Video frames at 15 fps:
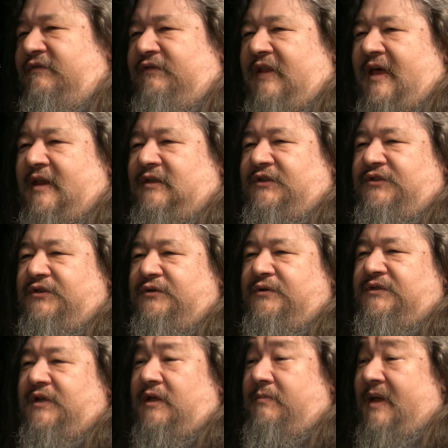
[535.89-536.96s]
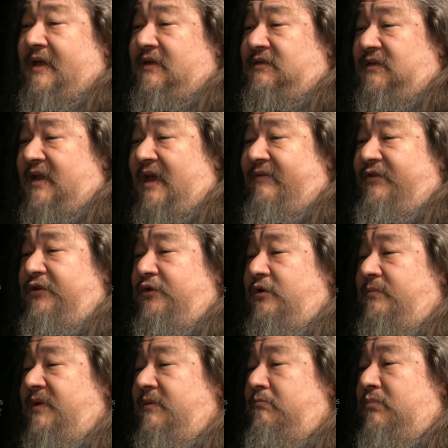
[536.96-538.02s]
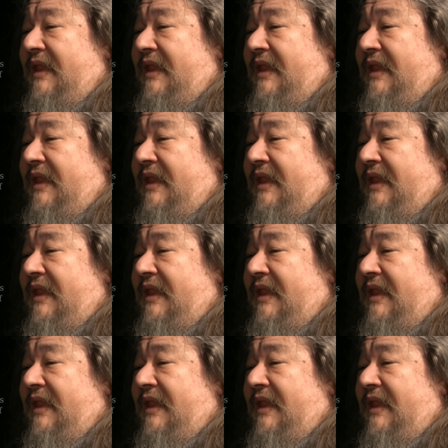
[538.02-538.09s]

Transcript: flannel suits on Madison Avenue amid